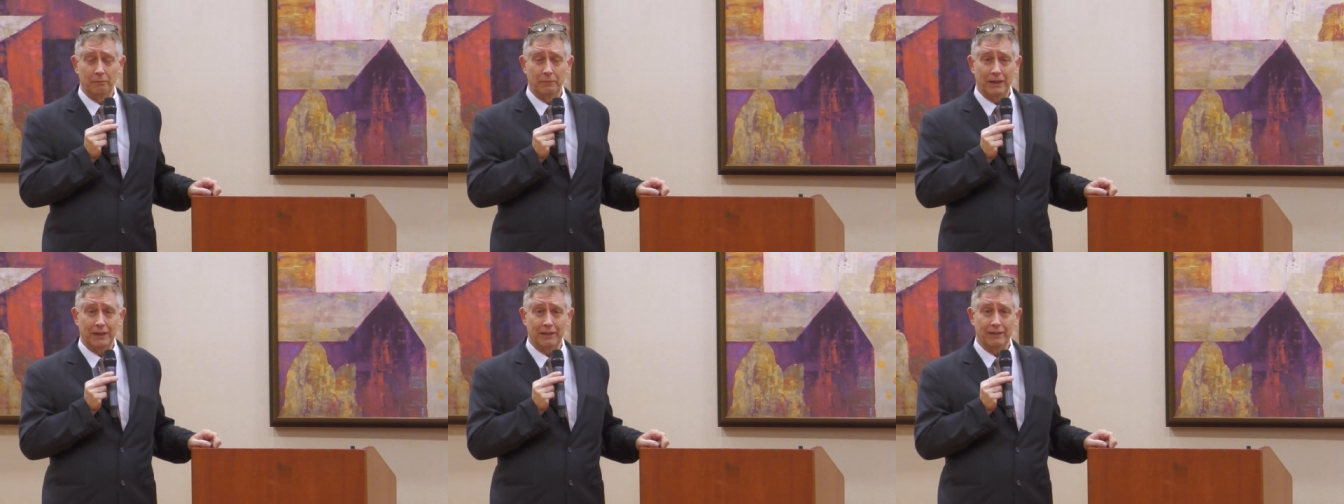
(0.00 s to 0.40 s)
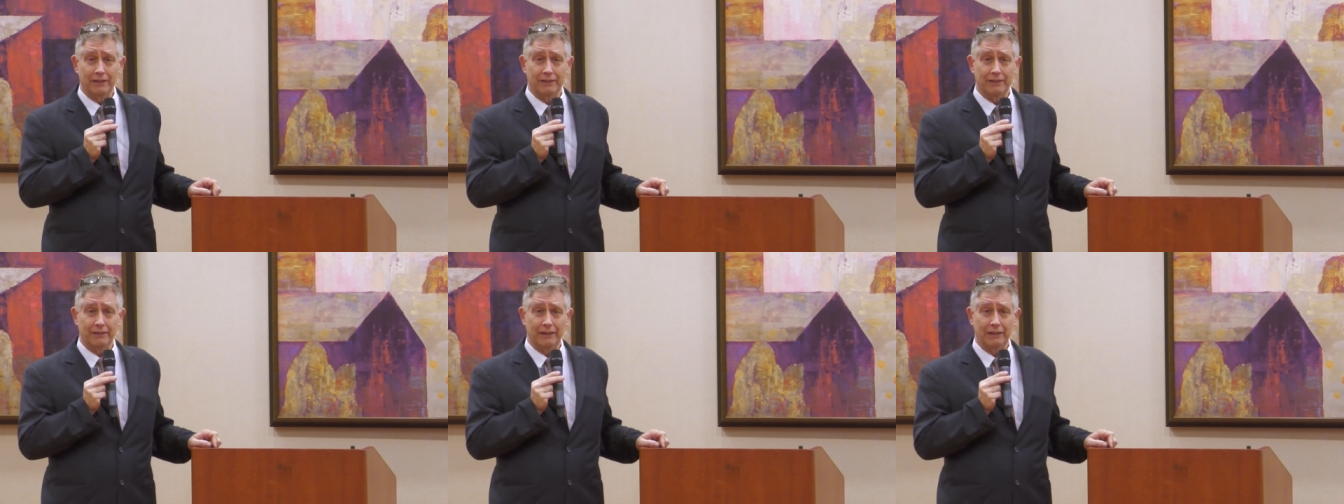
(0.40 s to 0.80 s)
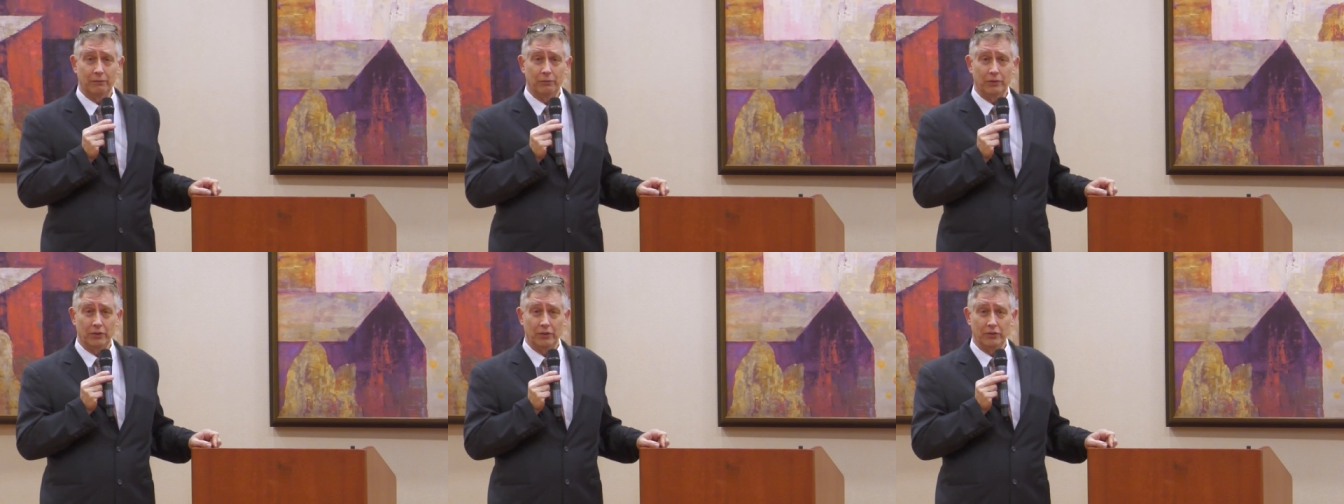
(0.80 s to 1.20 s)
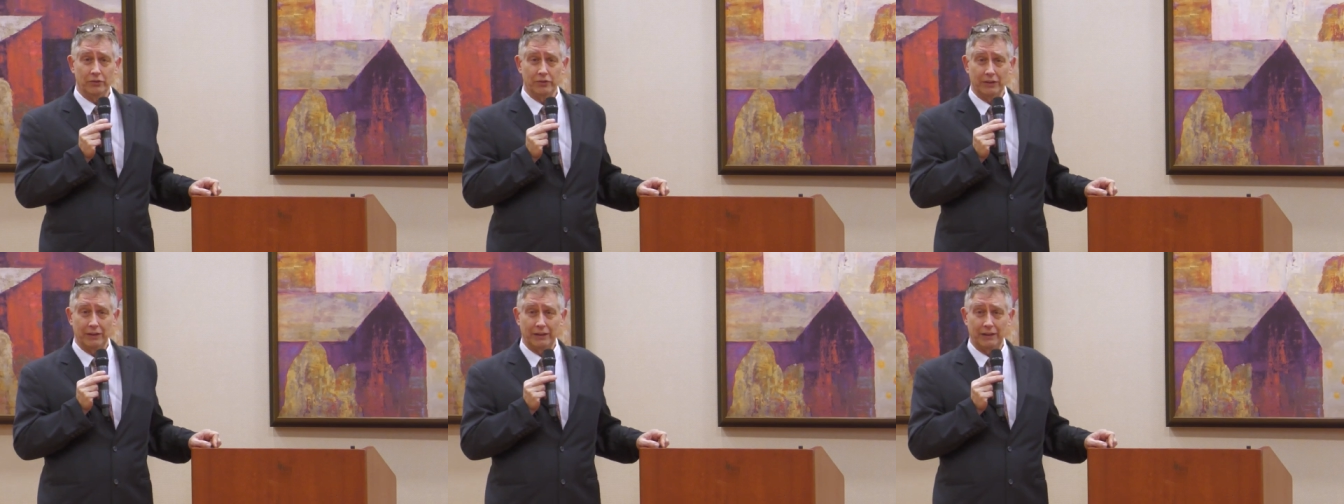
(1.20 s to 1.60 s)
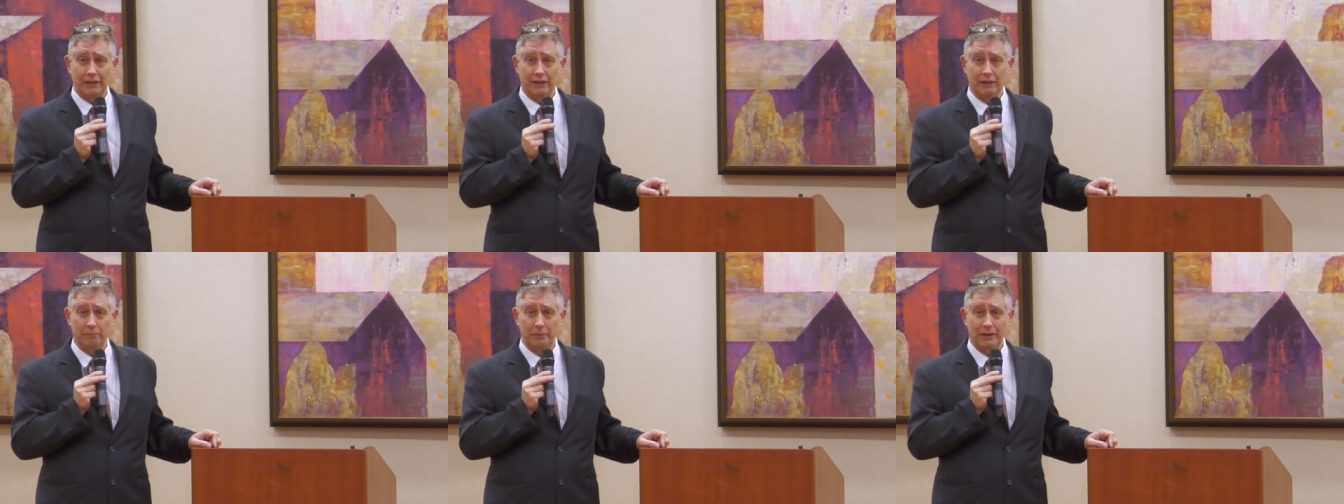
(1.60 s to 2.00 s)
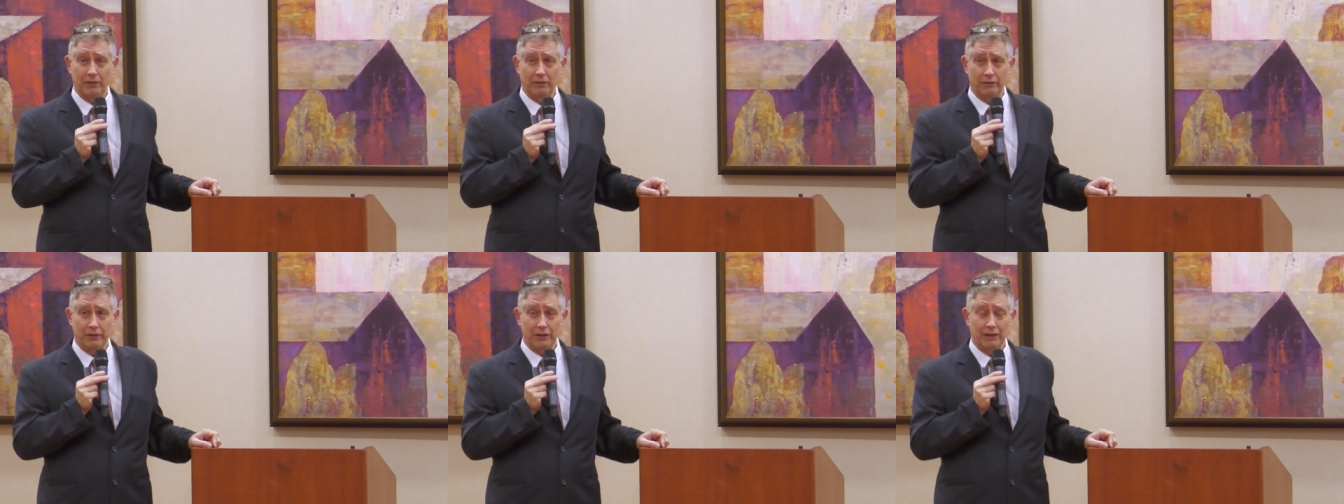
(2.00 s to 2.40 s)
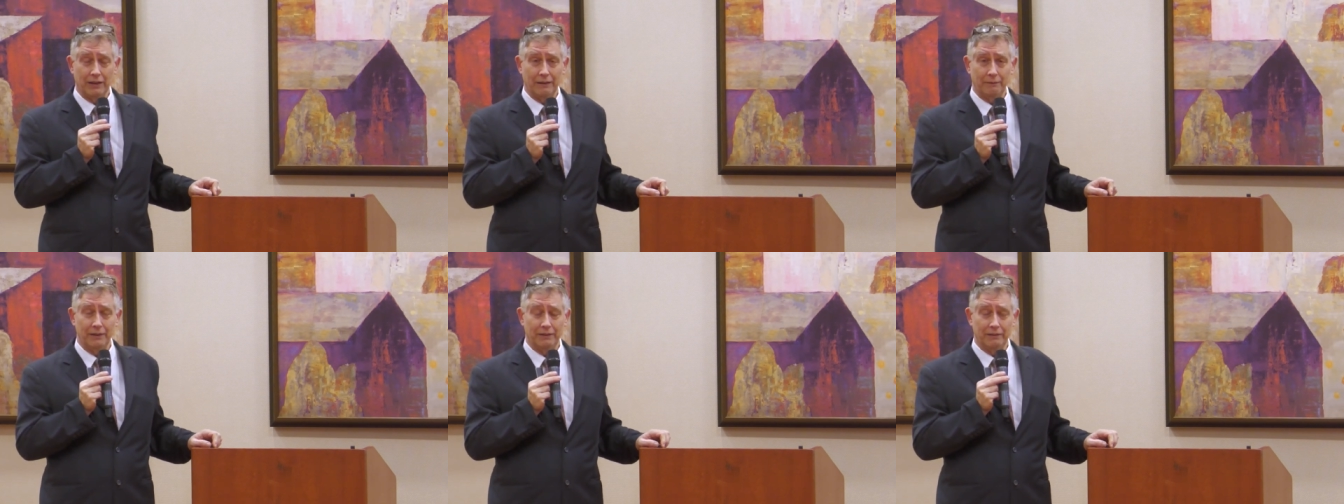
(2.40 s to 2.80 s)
because it will usually appear over time.